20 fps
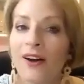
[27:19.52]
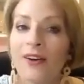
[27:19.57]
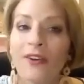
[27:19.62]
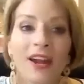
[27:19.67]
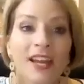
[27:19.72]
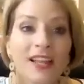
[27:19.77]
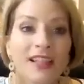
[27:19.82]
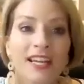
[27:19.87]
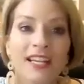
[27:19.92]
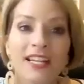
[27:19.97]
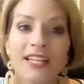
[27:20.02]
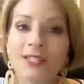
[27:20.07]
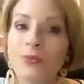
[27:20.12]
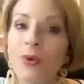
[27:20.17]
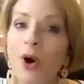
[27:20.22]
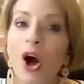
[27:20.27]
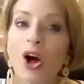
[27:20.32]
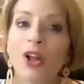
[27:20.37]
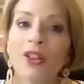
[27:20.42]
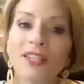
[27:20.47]
All right, ladies,
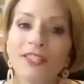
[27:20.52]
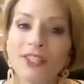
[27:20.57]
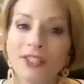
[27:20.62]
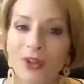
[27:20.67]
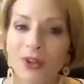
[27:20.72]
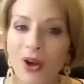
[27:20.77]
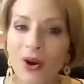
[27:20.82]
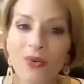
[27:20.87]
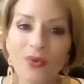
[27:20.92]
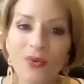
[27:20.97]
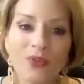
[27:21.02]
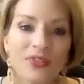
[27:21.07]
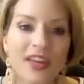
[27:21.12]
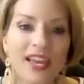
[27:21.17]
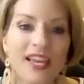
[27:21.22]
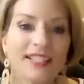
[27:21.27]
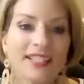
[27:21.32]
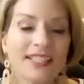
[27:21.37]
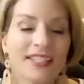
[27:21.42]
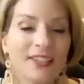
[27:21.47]
well, I'll let you go.
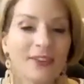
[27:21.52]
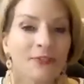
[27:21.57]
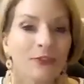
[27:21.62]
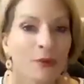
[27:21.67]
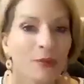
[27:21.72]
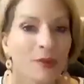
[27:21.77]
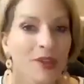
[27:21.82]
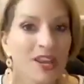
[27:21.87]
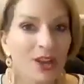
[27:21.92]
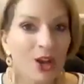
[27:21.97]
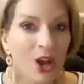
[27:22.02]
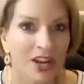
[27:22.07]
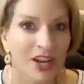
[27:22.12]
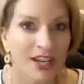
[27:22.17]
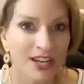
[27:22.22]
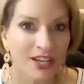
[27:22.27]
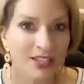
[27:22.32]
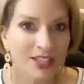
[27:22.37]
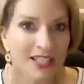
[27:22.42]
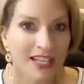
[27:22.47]
Thanks for being
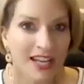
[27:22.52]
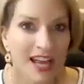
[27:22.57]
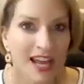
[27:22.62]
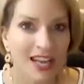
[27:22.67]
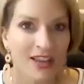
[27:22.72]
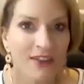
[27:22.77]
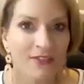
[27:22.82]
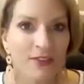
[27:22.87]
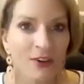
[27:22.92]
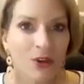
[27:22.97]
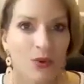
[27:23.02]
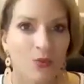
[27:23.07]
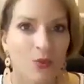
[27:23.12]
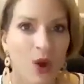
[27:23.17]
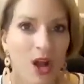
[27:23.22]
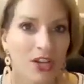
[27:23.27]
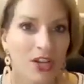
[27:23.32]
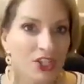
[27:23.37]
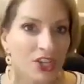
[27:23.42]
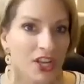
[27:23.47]
on here tonight. If you're
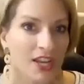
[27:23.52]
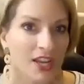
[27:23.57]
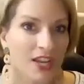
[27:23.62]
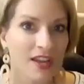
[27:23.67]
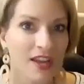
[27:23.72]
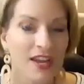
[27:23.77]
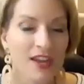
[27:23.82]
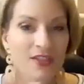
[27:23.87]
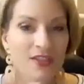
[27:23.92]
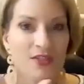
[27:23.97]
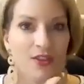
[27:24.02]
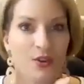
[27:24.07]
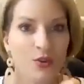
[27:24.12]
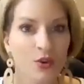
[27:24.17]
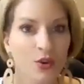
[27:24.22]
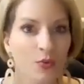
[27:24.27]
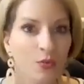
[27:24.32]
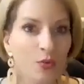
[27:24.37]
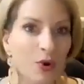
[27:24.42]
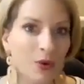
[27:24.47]
watching in the
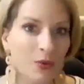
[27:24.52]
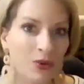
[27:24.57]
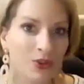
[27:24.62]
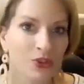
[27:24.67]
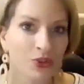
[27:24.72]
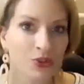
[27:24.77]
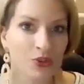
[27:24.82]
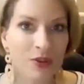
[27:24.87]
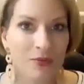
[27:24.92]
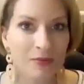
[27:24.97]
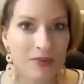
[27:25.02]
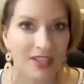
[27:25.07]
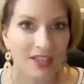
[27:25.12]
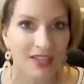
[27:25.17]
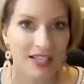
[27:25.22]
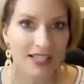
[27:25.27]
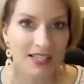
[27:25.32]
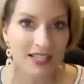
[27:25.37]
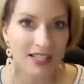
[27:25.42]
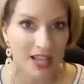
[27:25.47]
group where we're
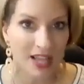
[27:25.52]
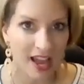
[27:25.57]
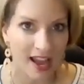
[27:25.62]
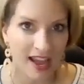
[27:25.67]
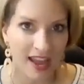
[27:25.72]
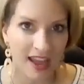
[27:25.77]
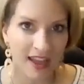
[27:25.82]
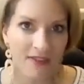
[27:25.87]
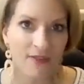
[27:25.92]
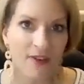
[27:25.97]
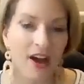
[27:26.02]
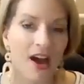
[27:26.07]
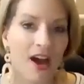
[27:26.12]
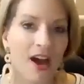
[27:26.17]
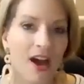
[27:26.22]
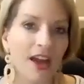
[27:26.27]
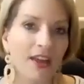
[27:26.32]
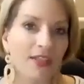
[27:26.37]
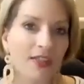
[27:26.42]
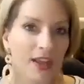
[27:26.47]
streaming this live,
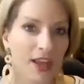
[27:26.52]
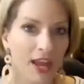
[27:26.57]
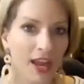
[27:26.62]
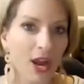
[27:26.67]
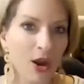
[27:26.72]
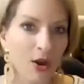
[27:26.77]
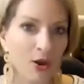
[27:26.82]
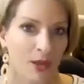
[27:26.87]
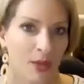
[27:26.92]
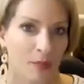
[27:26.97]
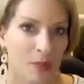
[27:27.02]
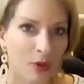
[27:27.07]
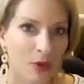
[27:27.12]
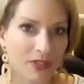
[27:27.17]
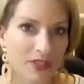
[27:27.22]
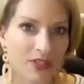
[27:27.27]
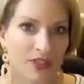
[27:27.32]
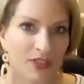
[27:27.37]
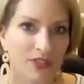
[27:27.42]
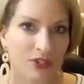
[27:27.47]
I think I already
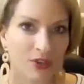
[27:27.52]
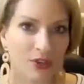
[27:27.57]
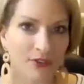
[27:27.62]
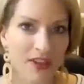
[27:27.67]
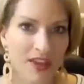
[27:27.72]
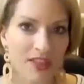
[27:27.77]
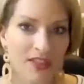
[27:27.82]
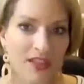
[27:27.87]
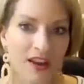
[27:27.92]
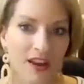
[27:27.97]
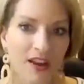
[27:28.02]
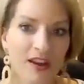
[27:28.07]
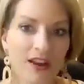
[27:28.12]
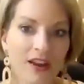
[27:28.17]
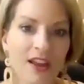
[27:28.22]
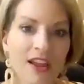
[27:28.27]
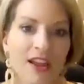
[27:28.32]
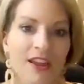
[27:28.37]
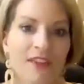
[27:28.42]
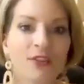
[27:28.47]
posted the survey
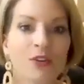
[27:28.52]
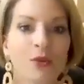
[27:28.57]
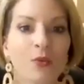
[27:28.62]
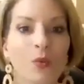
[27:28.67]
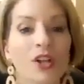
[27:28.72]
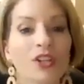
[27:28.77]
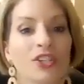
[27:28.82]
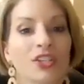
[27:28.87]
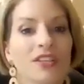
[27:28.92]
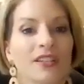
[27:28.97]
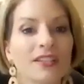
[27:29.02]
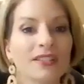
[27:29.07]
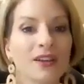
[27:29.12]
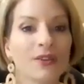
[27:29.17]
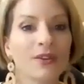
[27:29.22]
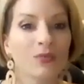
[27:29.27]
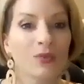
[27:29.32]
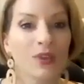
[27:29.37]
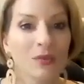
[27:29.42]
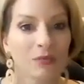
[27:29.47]
there. If you're watching this
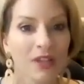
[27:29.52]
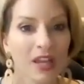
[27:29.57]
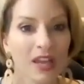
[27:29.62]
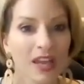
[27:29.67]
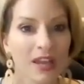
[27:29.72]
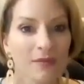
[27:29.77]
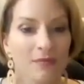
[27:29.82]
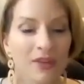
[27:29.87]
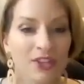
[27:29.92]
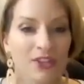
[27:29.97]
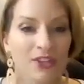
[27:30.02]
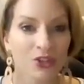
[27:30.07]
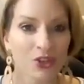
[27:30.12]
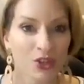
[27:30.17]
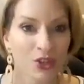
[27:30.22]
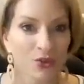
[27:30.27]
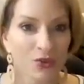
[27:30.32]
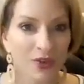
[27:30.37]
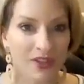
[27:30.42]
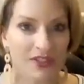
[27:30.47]
on replay, make
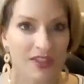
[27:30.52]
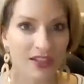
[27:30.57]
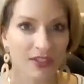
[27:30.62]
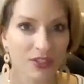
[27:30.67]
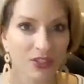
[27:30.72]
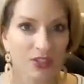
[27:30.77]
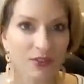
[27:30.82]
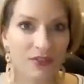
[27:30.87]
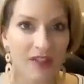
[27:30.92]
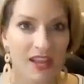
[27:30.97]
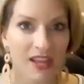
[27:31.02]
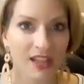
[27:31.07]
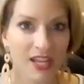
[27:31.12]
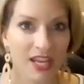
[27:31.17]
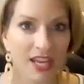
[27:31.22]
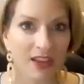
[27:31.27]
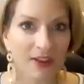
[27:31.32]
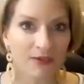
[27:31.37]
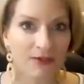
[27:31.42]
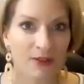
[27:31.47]
sure you get that survey
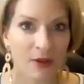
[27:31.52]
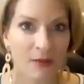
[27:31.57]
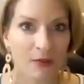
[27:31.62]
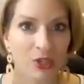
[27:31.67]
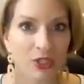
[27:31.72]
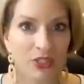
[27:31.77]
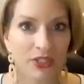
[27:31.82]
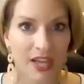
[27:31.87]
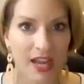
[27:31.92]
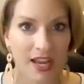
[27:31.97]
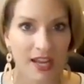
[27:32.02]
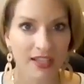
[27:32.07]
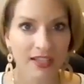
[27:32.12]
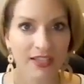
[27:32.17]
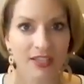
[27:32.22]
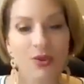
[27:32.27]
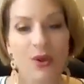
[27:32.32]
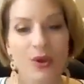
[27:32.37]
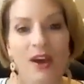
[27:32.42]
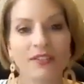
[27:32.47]
link from your
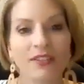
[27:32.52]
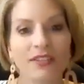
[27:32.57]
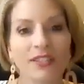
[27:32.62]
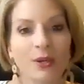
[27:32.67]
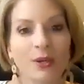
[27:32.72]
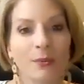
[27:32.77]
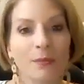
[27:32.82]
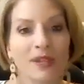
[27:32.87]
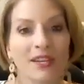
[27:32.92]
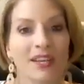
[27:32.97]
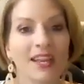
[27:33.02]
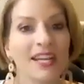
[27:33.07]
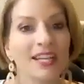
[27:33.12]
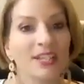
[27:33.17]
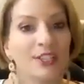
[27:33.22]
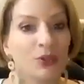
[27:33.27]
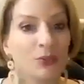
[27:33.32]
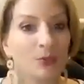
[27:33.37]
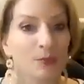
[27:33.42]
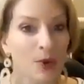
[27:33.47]
stylist. You have until
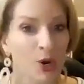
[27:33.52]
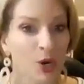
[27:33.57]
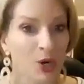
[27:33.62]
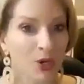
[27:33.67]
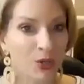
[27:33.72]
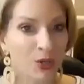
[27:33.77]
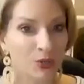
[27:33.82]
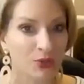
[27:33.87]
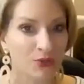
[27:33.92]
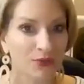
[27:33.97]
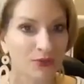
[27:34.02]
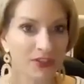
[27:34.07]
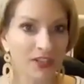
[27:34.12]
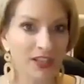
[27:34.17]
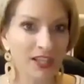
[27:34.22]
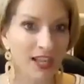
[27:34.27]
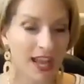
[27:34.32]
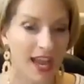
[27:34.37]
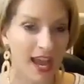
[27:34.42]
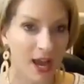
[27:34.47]
midnight tomorrow to
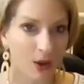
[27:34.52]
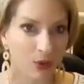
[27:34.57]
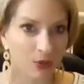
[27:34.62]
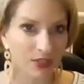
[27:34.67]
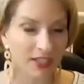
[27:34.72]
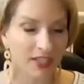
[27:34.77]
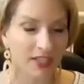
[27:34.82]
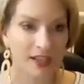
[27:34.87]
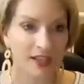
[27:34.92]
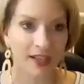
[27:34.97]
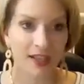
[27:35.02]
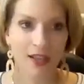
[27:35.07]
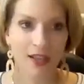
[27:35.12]
fill it out.